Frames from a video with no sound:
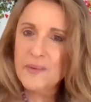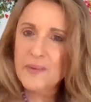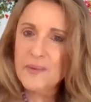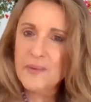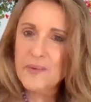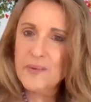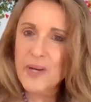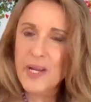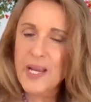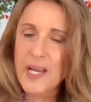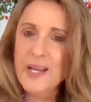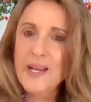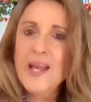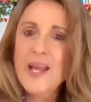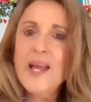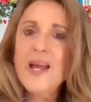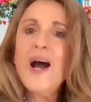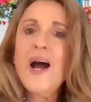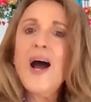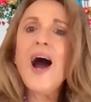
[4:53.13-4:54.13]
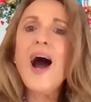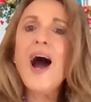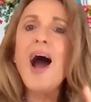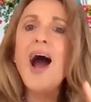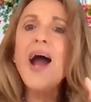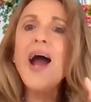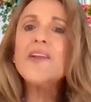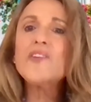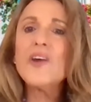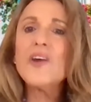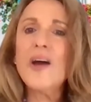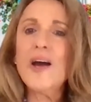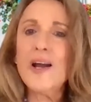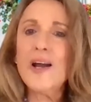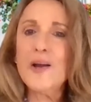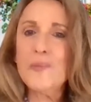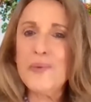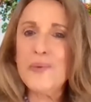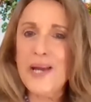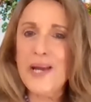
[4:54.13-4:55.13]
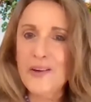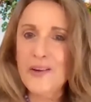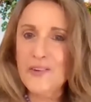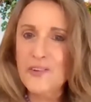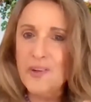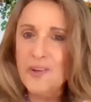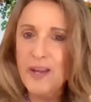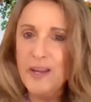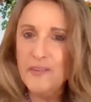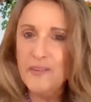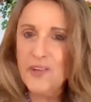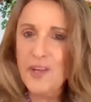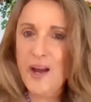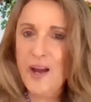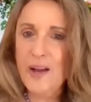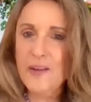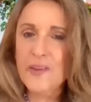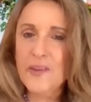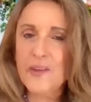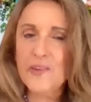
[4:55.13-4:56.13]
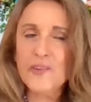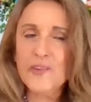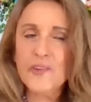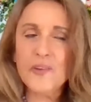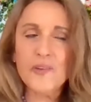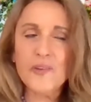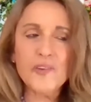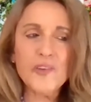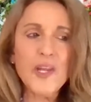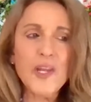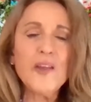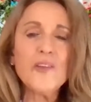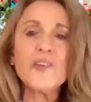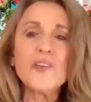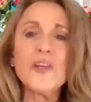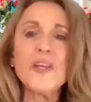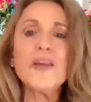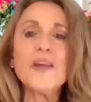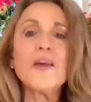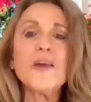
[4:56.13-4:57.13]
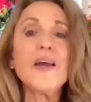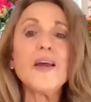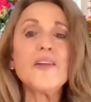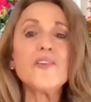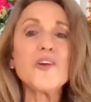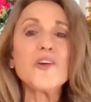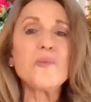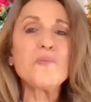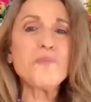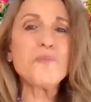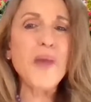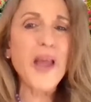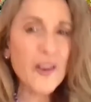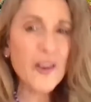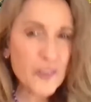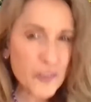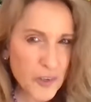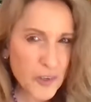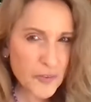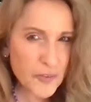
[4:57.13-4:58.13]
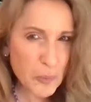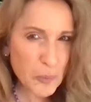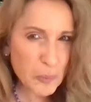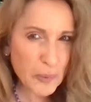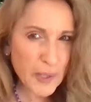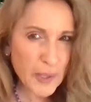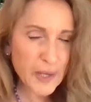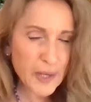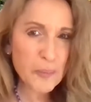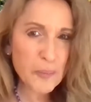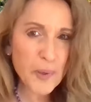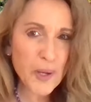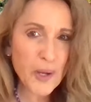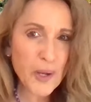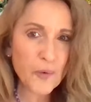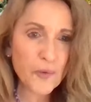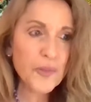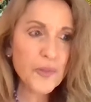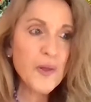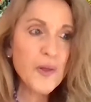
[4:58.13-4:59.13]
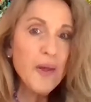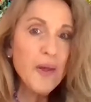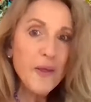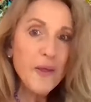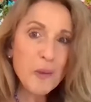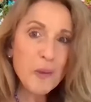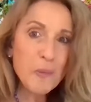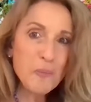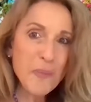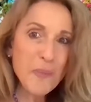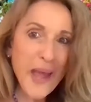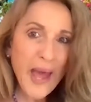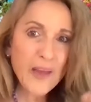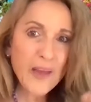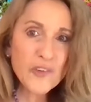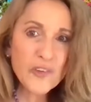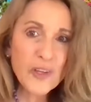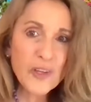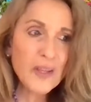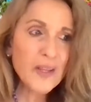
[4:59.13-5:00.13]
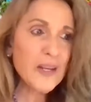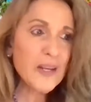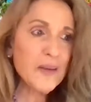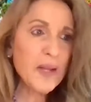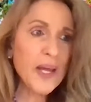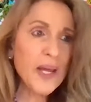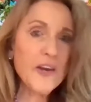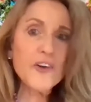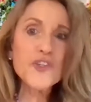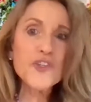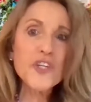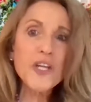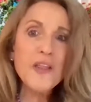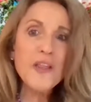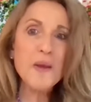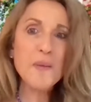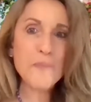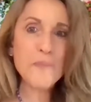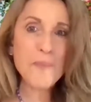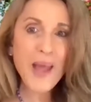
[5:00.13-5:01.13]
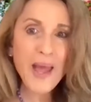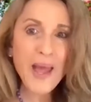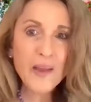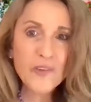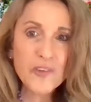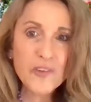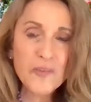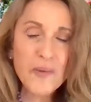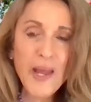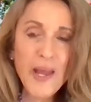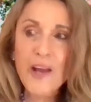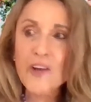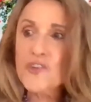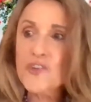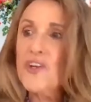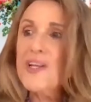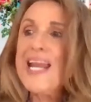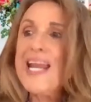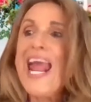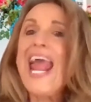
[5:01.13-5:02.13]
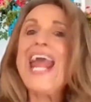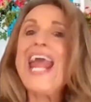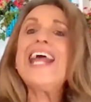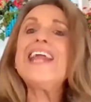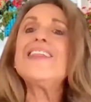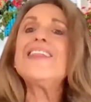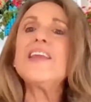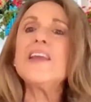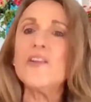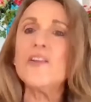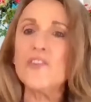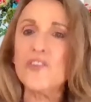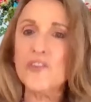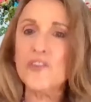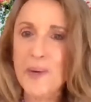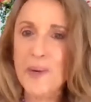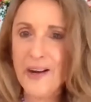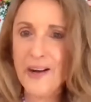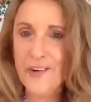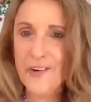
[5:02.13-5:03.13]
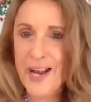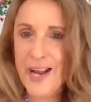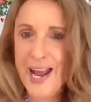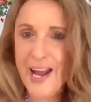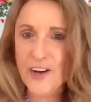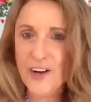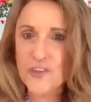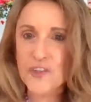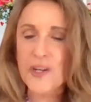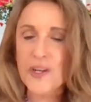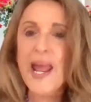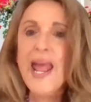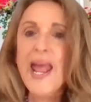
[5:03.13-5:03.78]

right? I talk about, and I taught this to Stacy, it's a masterful blend of both. The masculine energy, the massive action, and the inspired action,